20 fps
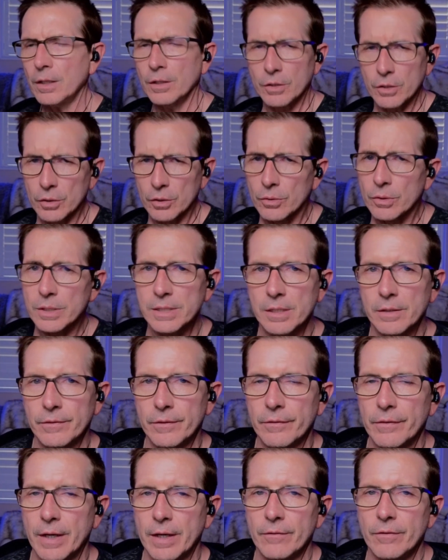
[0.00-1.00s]
Do yourself a
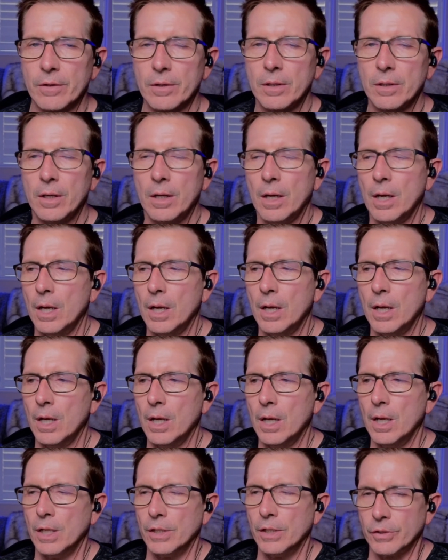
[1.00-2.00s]
favor.
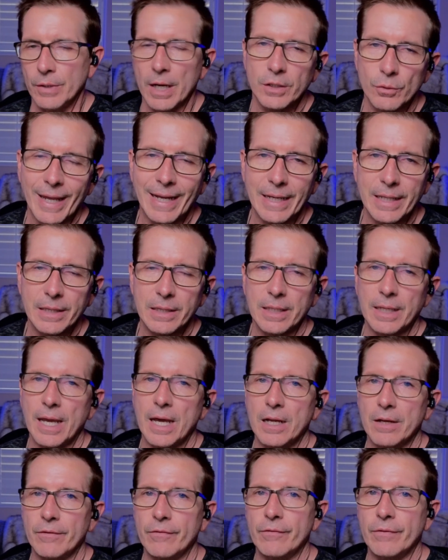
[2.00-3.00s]
Do not do anything
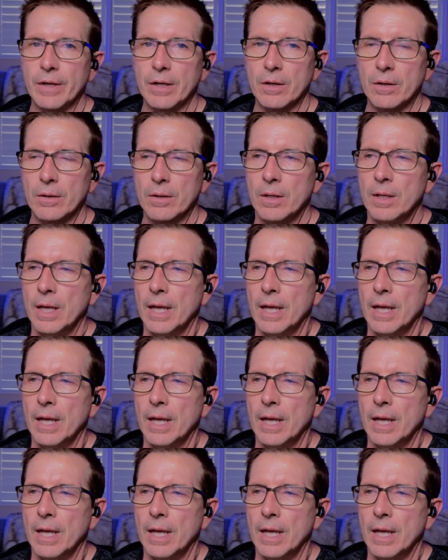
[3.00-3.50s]
out of fear.